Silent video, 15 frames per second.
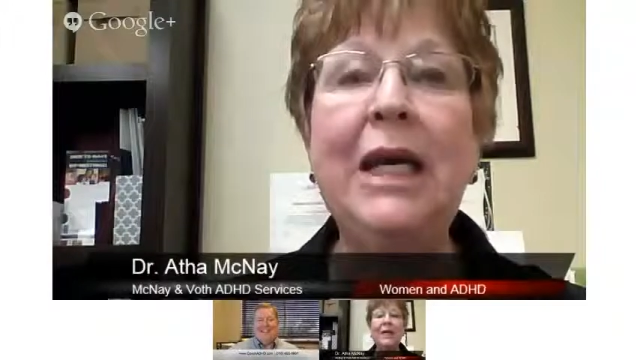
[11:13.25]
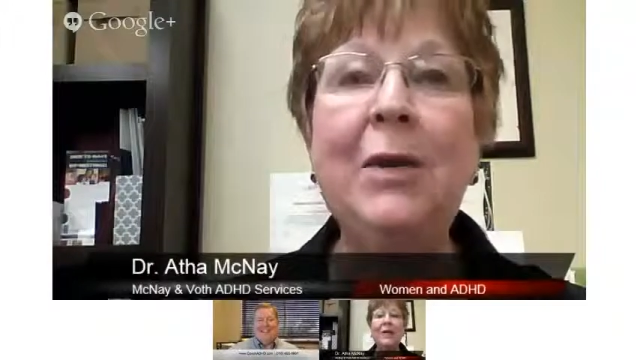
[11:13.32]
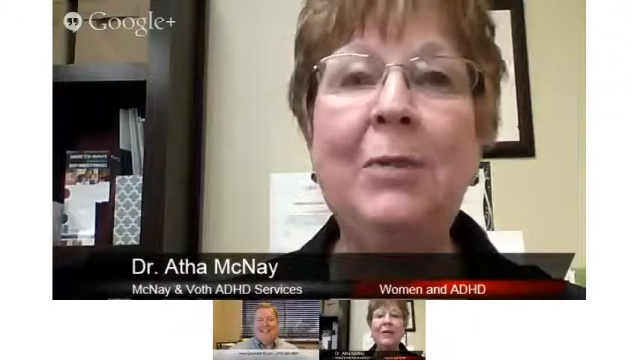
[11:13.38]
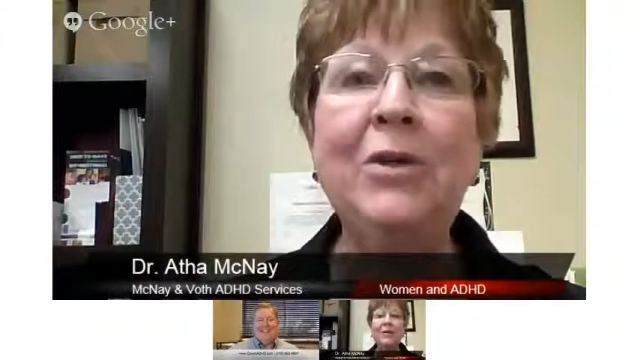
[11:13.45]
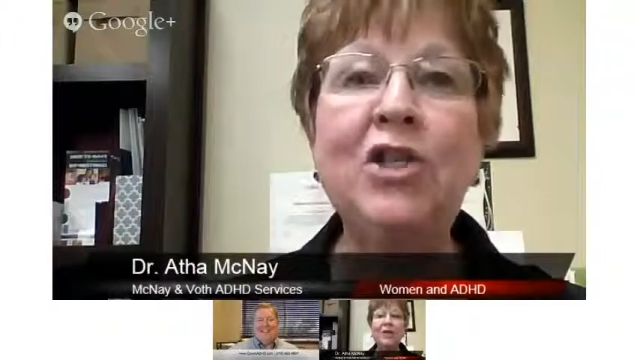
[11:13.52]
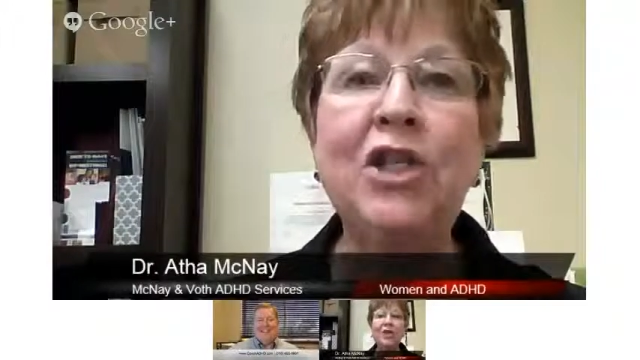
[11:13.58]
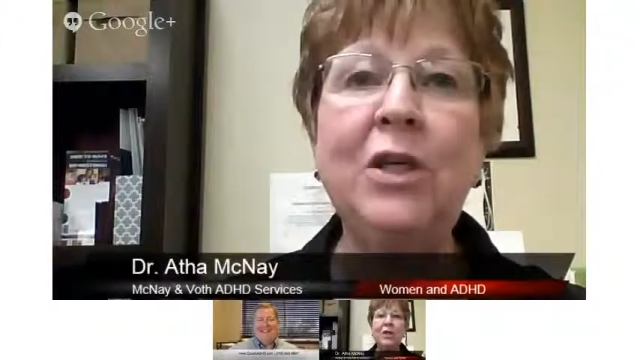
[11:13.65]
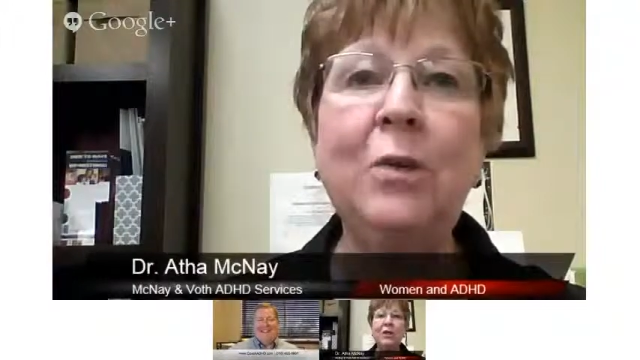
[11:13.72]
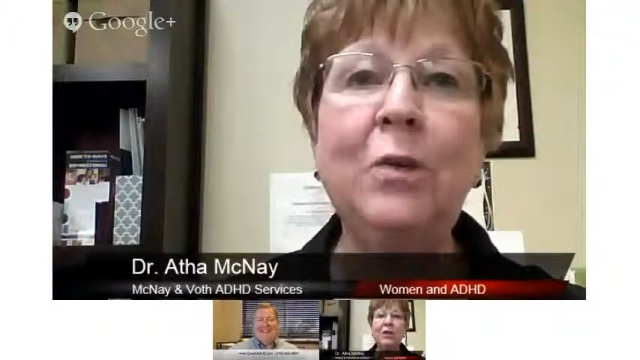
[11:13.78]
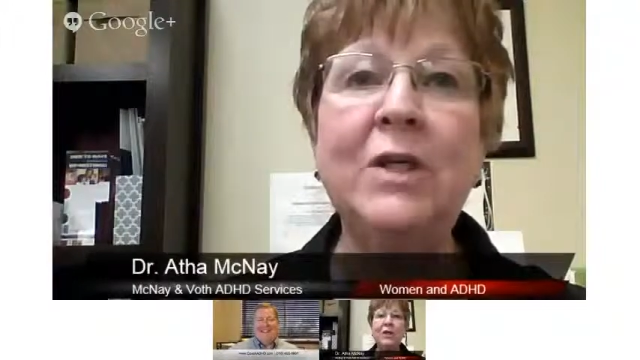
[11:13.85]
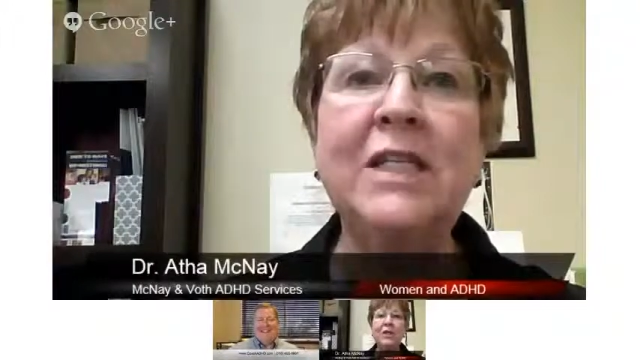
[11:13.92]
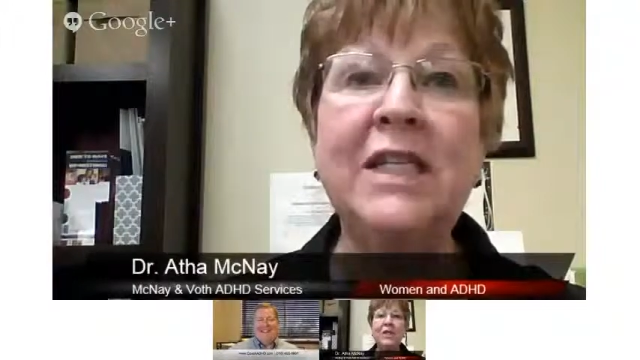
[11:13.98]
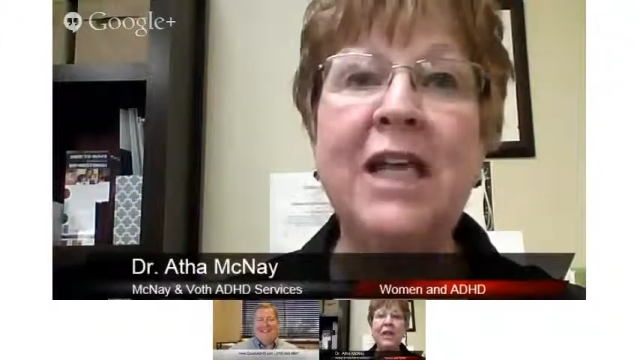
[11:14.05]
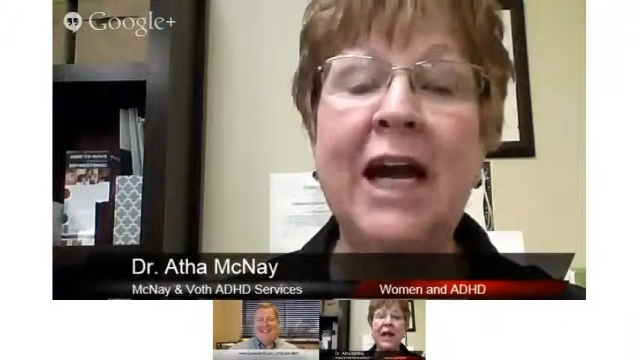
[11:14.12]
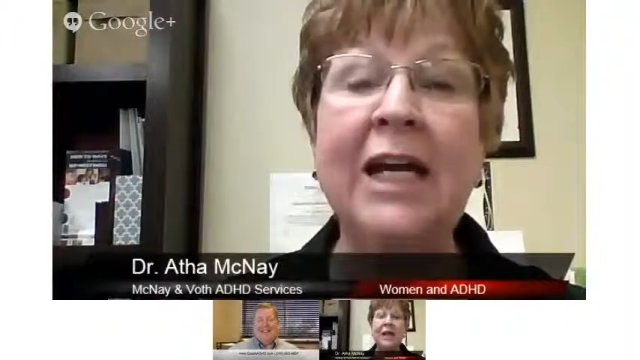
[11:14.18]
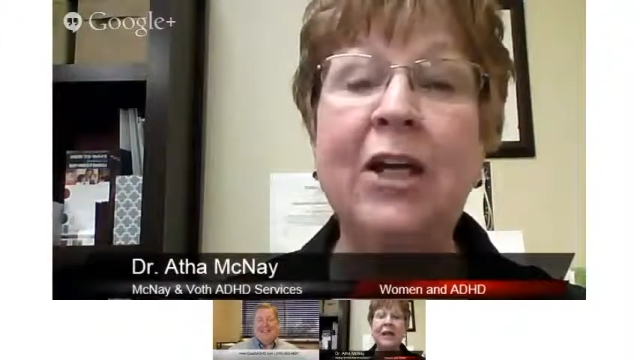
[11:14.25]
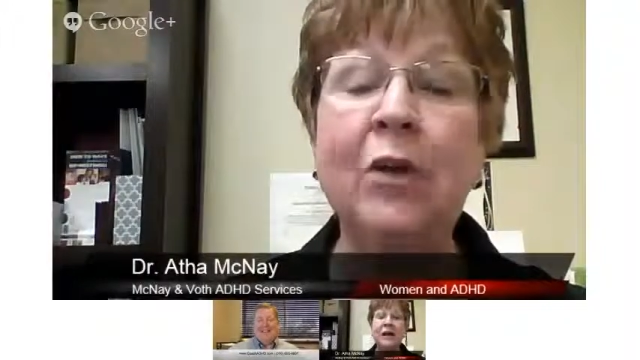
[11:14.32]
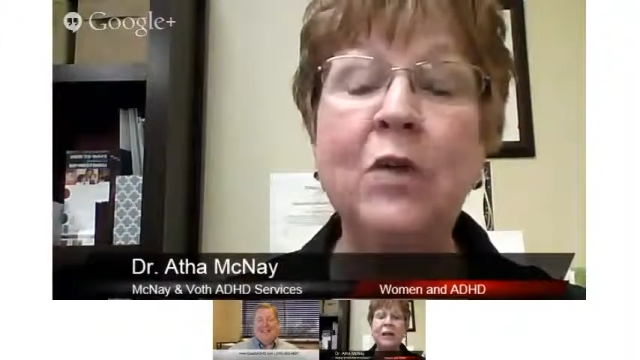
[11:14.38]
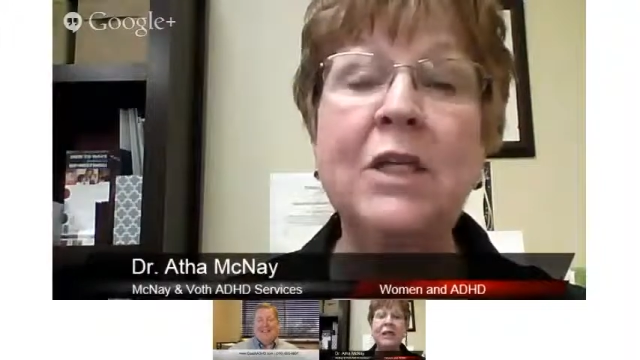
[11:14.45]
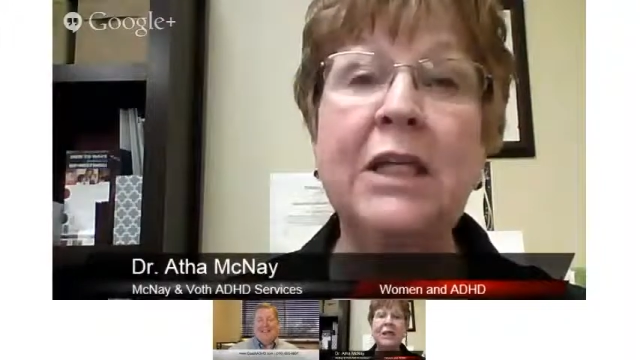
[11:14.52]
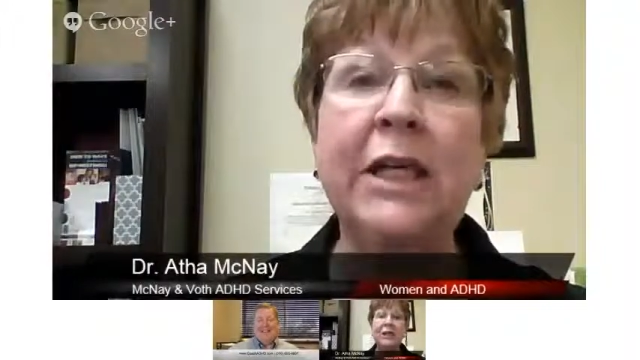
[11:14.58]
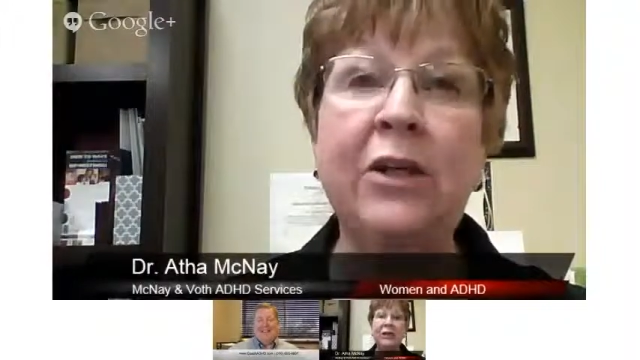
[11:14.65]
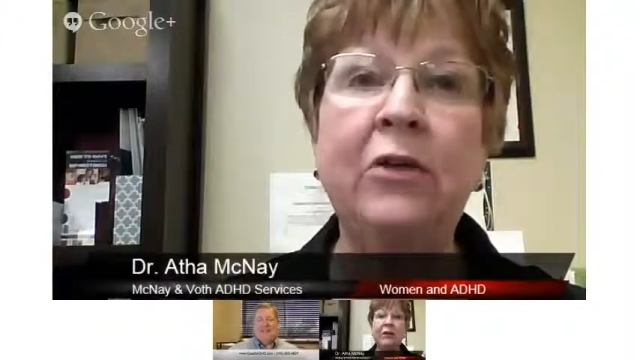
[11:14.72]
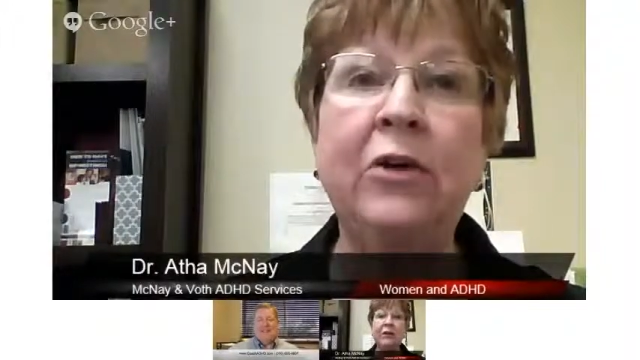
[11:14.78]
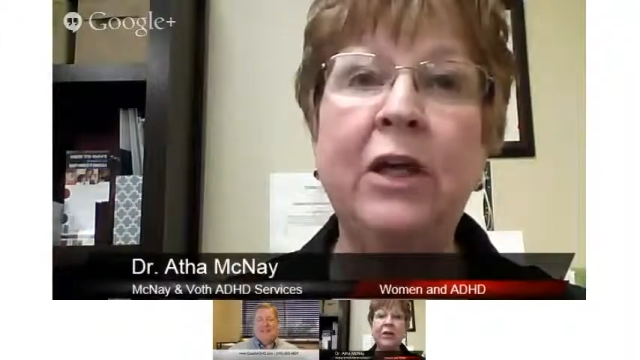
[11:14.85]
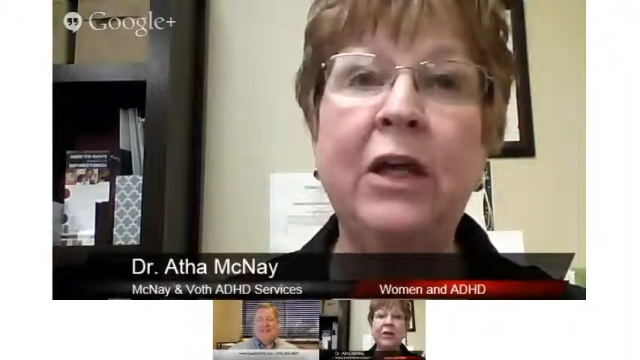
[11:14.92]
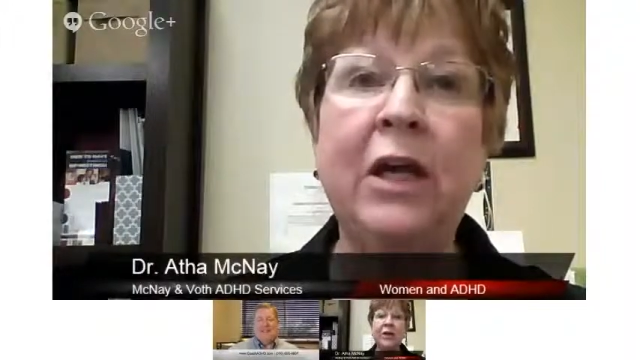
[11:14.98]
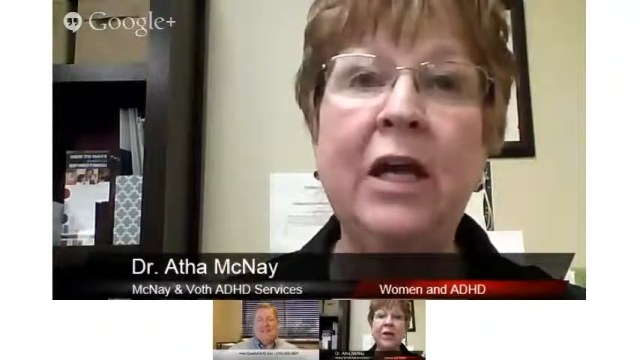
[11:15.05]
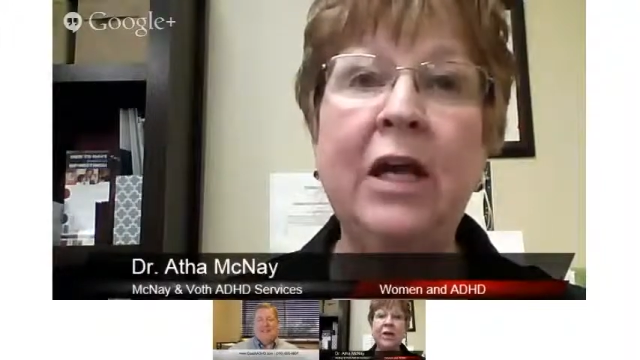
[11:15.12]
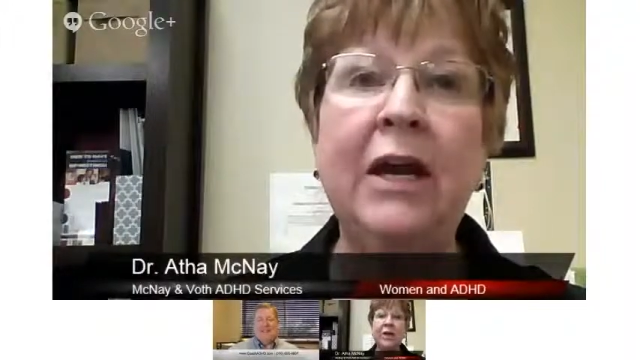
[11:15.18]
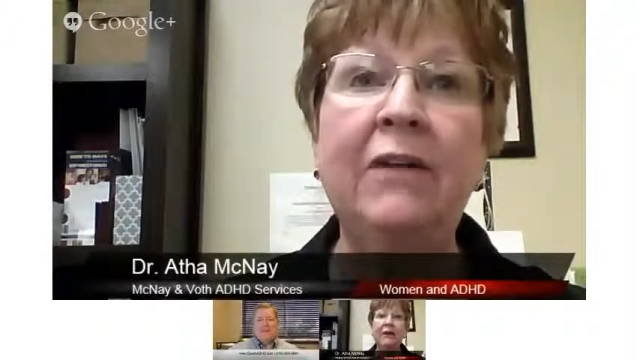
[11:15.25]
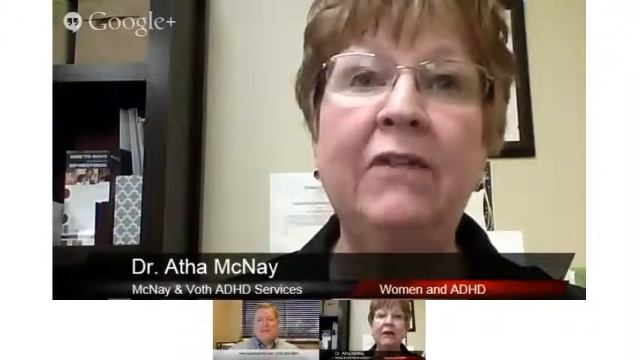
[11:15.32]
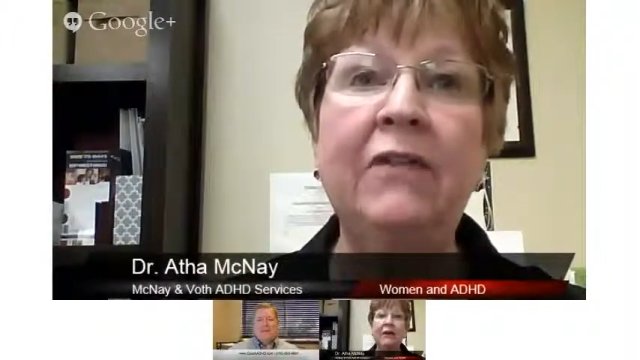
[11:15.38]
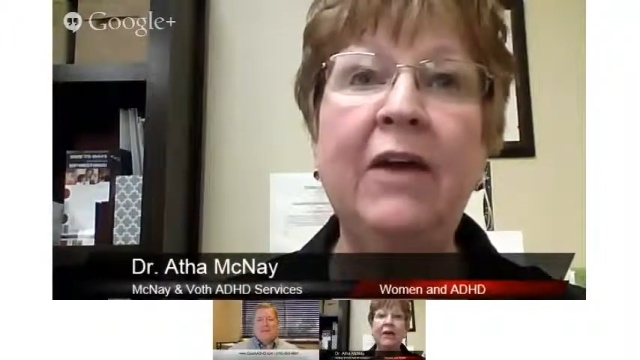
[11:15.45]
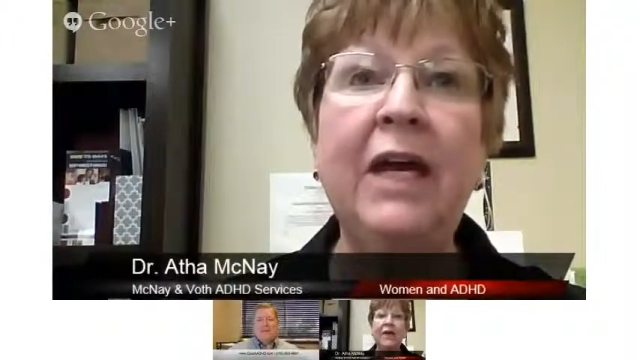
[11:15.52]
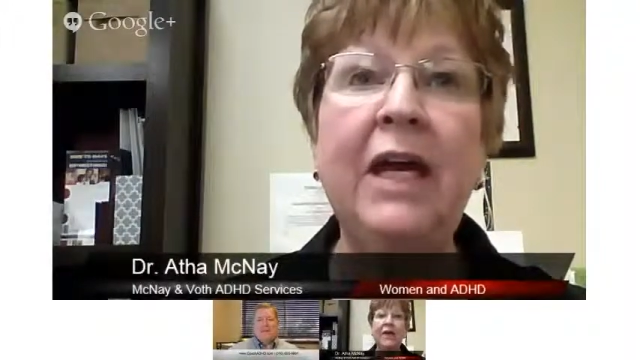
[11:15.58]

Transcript: But she was diagnosed later in life,